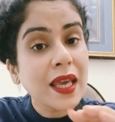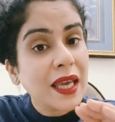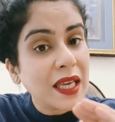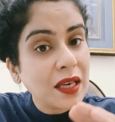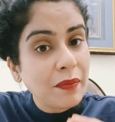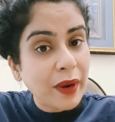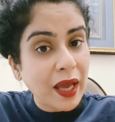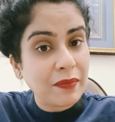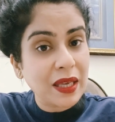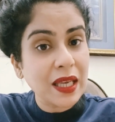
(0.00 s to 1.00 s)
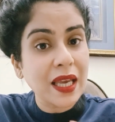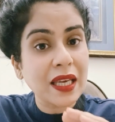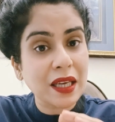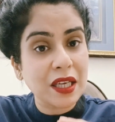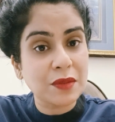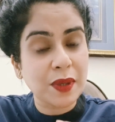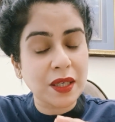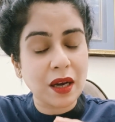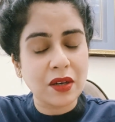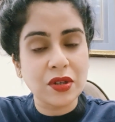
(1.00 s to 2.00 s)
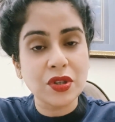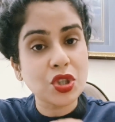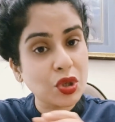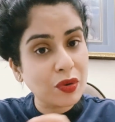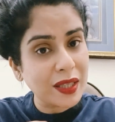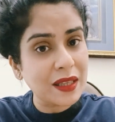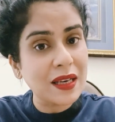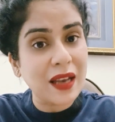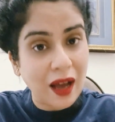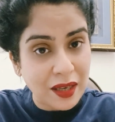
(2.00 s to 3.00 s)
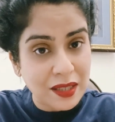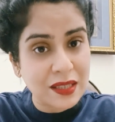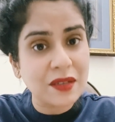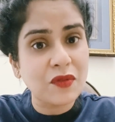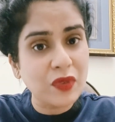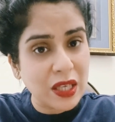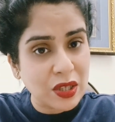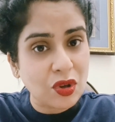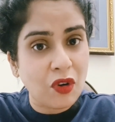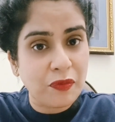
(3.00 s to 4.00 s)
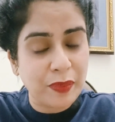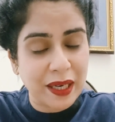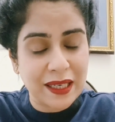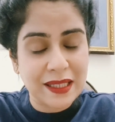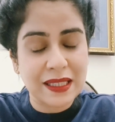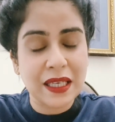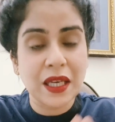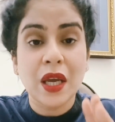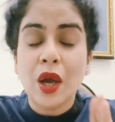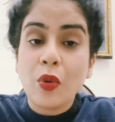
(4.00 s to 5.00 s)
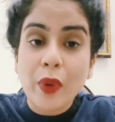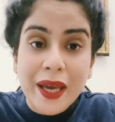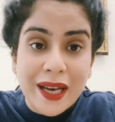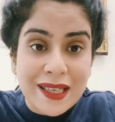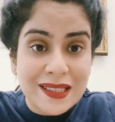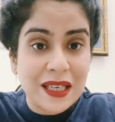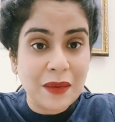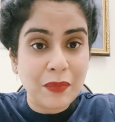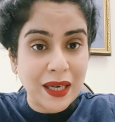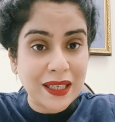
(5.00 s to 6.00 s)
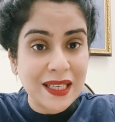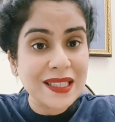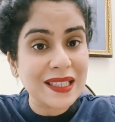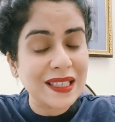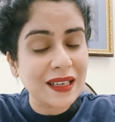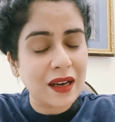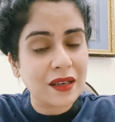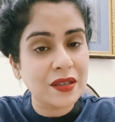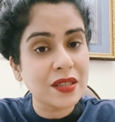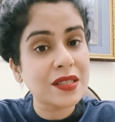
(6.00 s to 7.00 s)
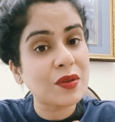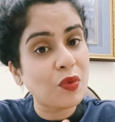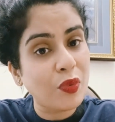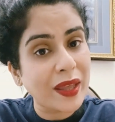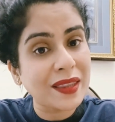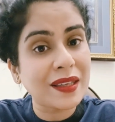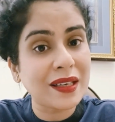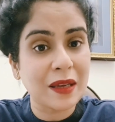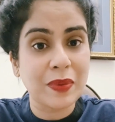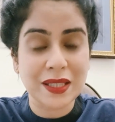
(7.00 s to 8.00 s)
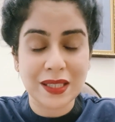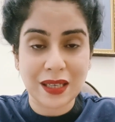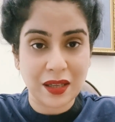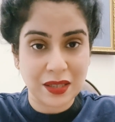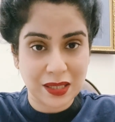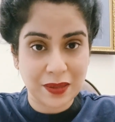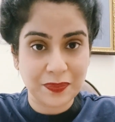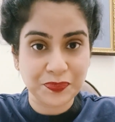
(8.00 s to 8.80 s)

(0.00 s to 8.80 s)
In primary, engagement occurs during the last weeks of pregnancy, whereas in multis it occurs when the labor starts.